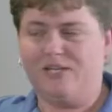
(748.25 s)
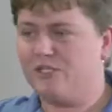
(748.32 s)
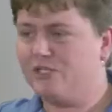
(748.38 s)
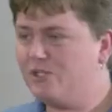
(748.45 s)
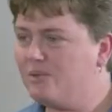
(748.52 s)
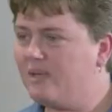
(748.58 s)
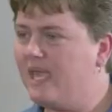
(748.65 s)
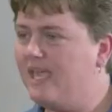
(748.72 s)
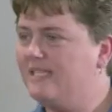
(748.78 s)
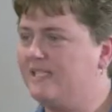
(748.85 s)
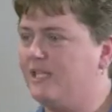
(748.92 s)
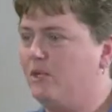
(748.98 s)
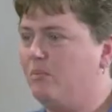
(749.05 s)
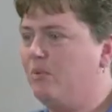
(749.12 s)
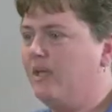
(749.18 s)
in a
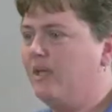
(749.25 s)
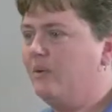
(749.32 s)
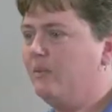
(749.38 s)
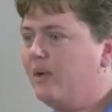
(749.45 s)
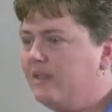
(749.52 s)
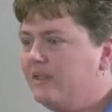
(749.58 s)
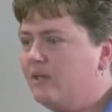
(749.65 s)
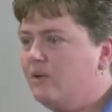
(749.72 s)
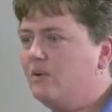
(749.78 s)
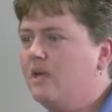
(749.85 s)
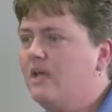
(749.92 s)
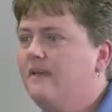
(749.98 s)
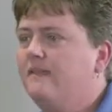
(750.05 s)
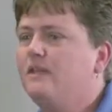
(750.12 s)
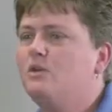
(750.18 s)
suitcase that you're bringing with
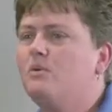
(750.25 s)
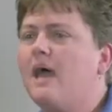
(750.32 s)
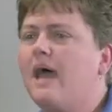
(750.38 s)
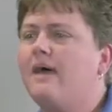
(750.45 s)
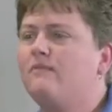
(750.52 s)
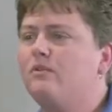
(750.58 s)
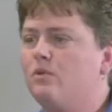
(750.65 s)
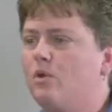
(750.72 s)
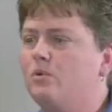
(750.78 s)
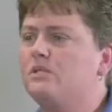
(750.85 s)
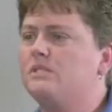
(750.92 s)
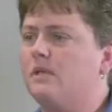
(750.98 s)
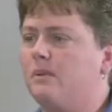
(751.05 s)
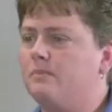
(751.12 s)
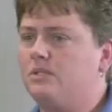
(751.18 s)
you that you have your
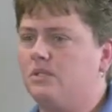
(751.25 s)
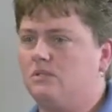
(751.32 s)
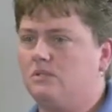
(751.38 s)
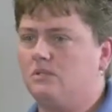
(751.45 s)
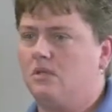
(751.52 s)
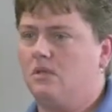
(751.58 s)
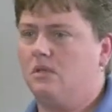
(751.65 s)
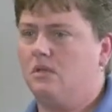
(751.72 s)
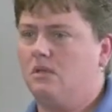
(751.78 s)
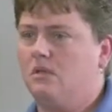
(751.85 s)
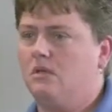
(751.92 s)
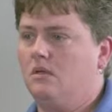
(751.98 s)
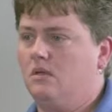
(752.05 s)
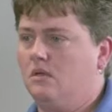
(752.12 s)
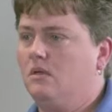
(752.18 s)
own assumptions.
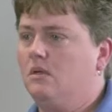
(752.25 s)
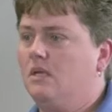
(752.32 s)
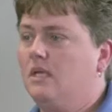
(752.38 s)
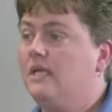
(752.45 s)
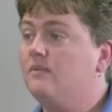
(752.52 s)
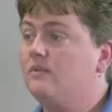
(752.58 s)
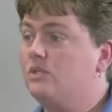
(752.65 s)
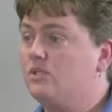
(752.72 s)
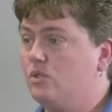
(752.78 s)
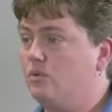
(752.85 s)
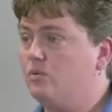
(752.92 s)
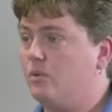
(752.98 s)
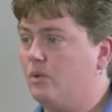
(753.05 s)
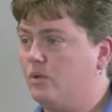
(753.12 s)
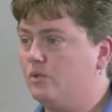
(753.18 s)
Even as
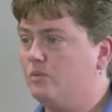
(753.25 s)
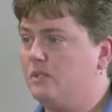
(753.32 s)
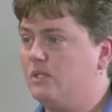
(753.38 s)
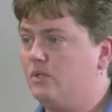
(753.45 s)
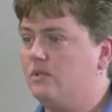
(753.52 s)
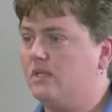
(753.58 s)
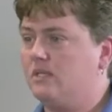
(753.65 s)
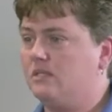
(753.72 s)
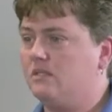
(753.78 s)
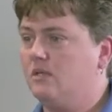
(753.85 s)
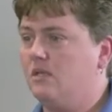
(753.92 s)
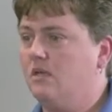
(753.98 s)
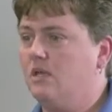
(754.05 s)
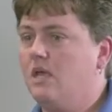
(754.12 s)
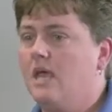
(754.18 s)
youth workers, we do
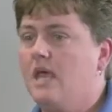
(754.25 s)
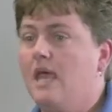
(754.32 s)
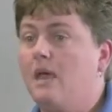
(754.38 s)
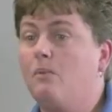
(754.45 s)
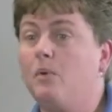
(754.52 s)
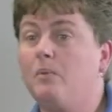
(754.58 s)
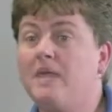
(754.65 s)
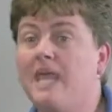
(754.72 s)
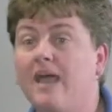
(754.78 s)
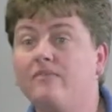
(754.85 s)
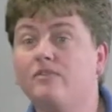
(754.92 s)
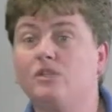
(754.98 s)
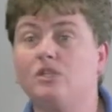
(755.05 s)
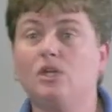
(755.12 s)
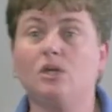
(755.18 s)
this. And what we
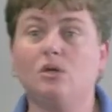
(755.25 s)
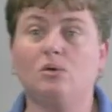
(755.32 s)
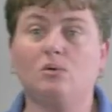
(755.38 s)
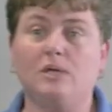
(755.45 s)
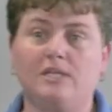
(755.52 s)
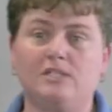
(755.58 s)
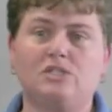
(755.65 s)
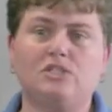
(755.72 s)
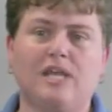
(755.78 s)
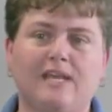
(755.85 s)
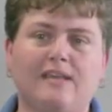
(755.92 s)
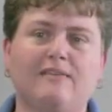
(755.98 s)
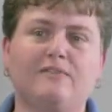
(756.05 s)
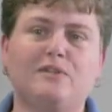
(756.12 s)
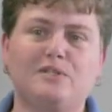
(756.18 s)
have to do is
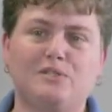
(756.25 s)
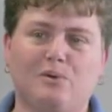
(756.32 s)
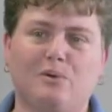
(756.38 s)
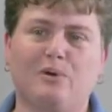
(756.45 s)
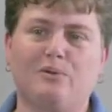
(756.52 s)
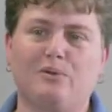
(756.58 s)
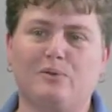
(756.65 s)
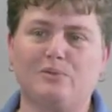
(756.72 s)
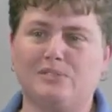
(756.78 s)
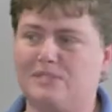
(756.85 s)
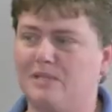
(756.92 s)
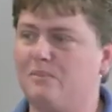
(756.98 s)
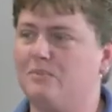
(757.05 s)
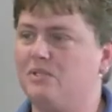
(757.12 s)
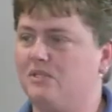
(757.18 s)
check at the door those
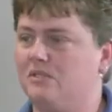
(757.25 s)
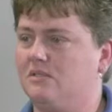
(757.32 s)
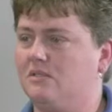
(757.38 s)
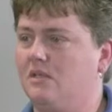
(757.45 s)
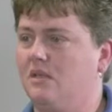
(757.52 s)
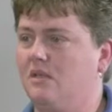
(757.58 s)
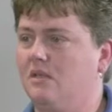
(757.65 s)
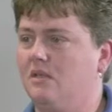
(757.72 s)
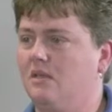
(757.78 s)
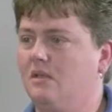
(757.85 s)
assumptions.